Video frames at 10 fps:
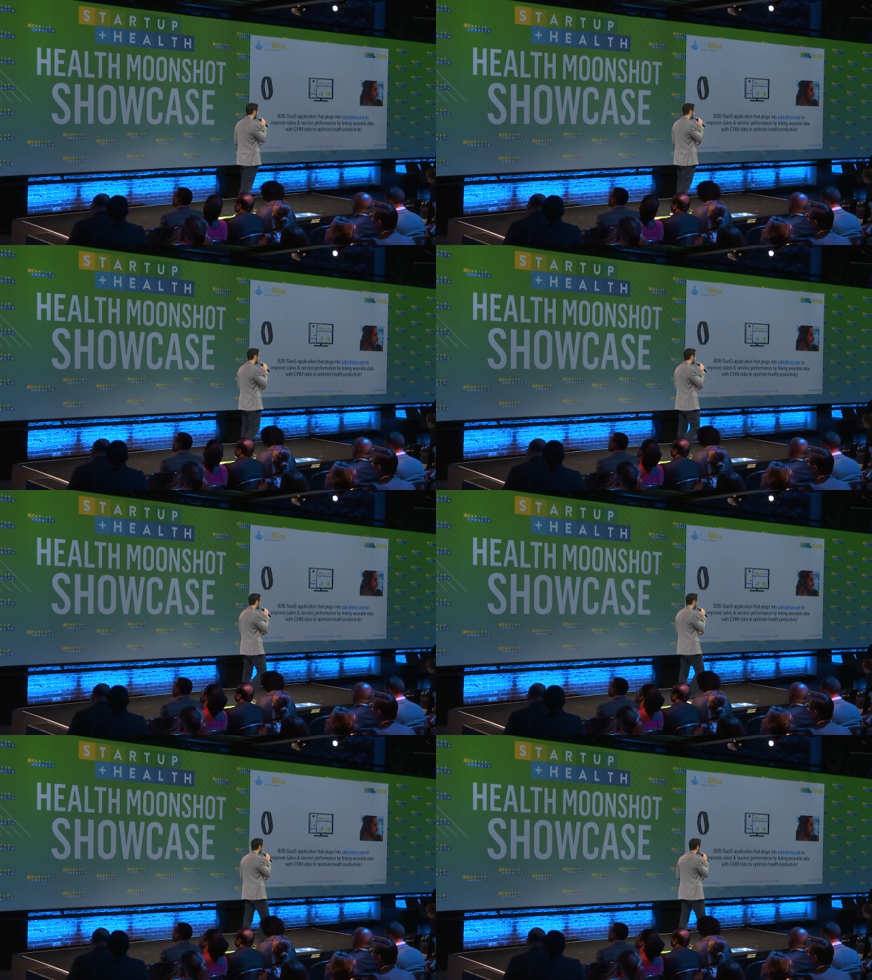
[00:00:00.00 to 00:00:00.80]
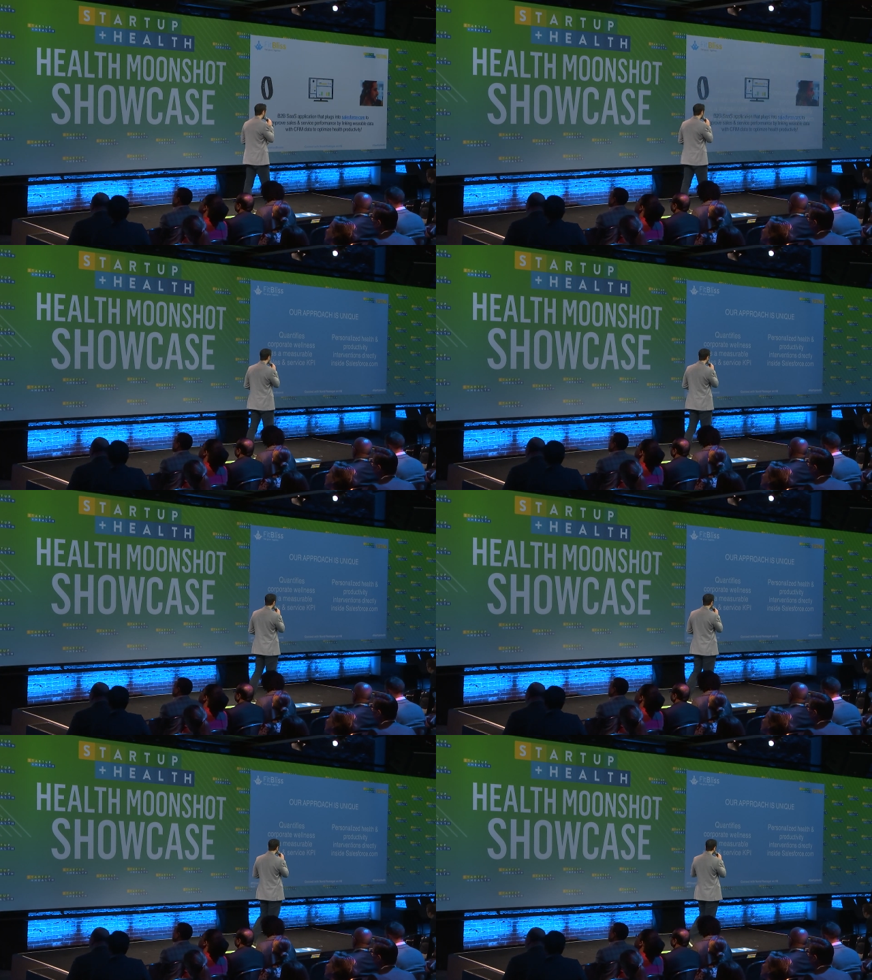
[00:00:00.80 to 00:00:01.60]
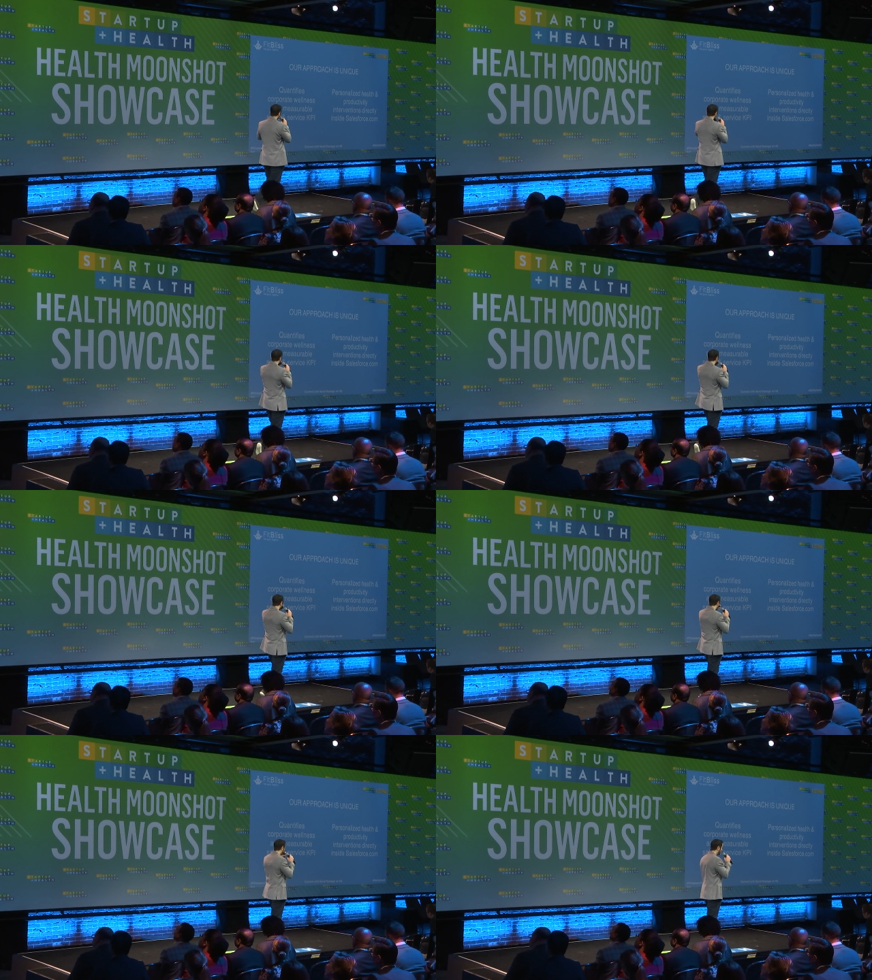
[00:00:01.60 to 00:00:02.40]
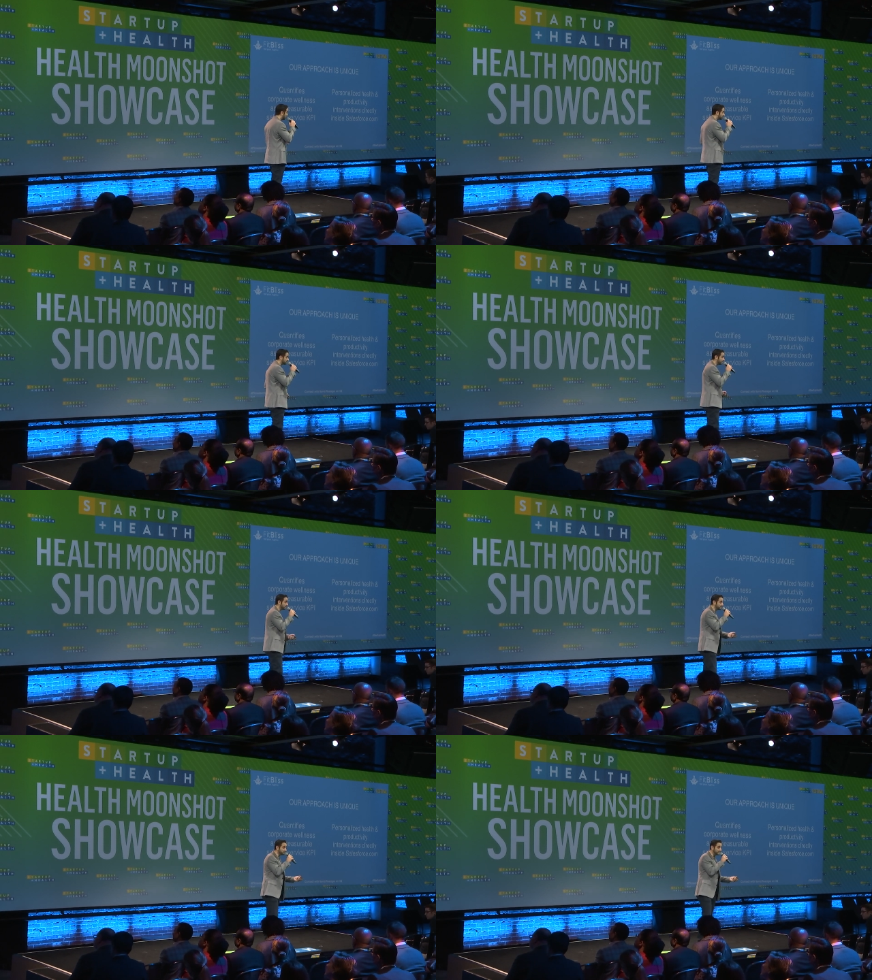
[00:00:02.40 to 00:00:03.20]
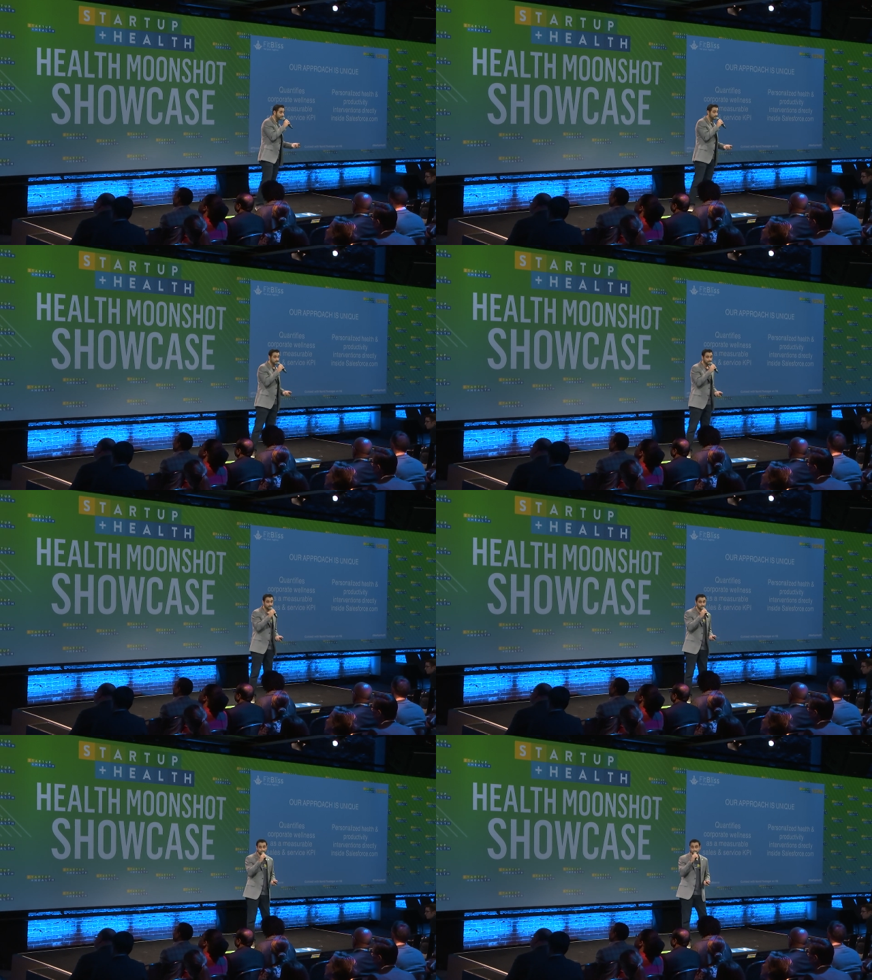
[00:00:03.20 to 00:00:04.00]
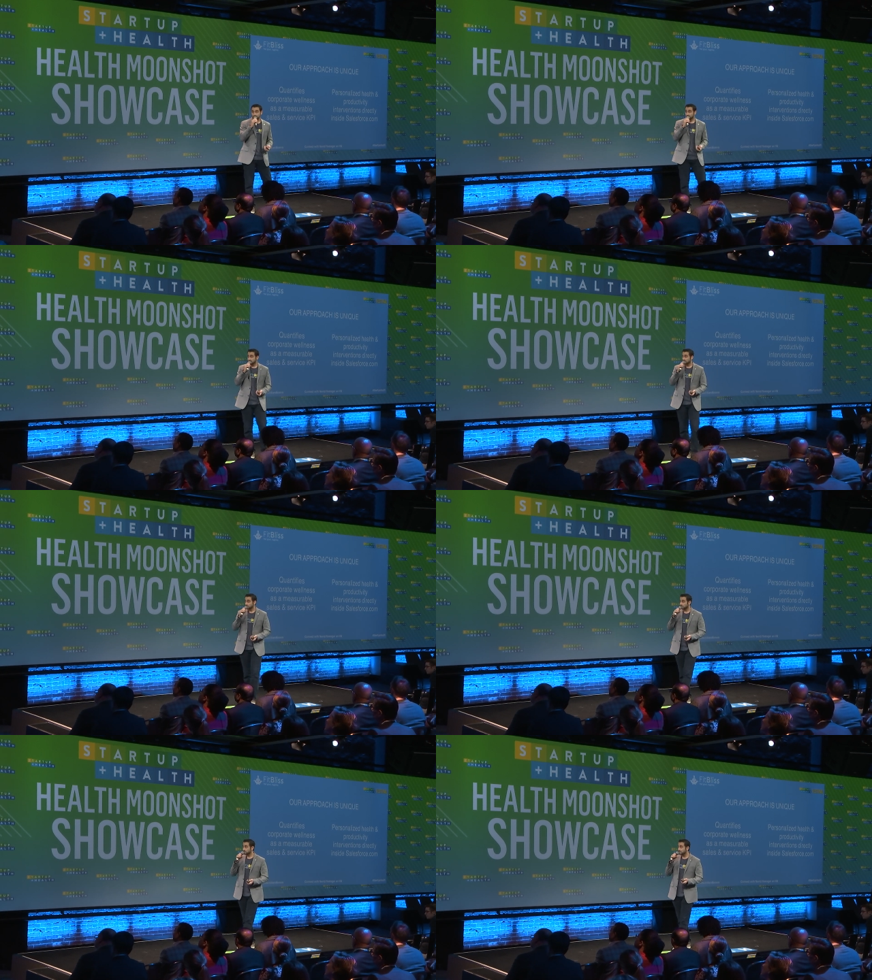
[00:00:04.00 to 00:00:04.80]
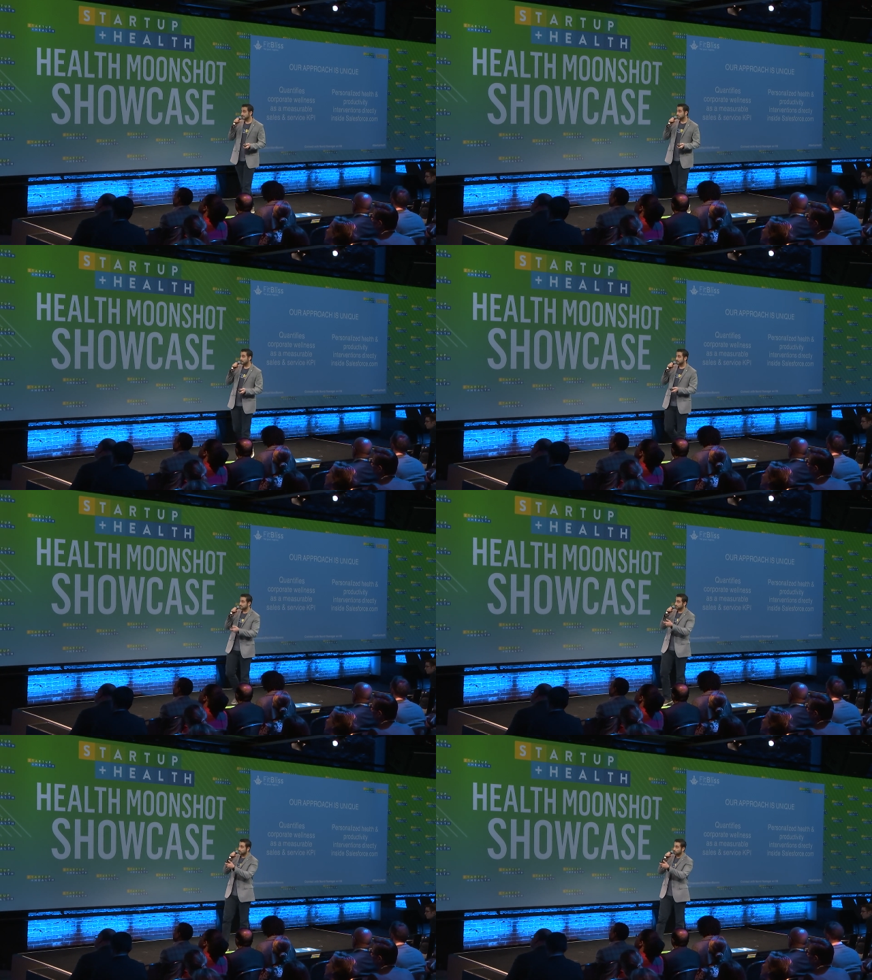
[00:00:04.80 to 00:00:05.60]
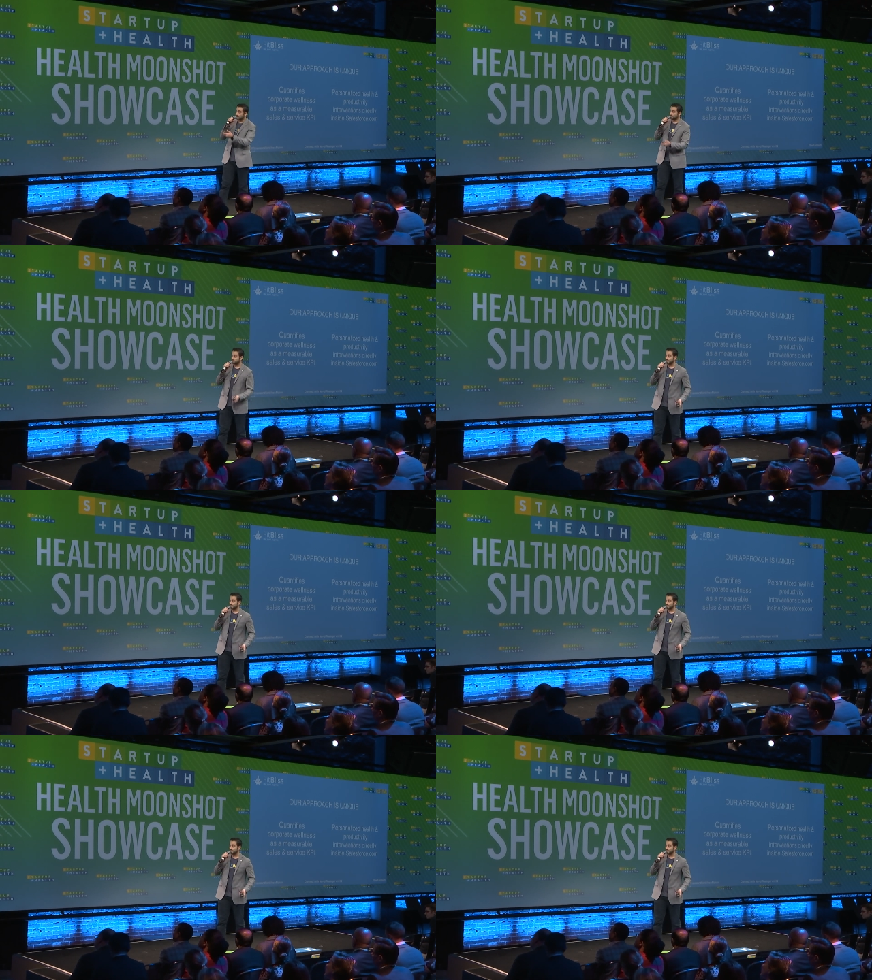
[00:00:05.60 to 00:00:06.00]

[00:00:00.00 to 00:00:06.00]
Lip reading: [unreadable: no face in view]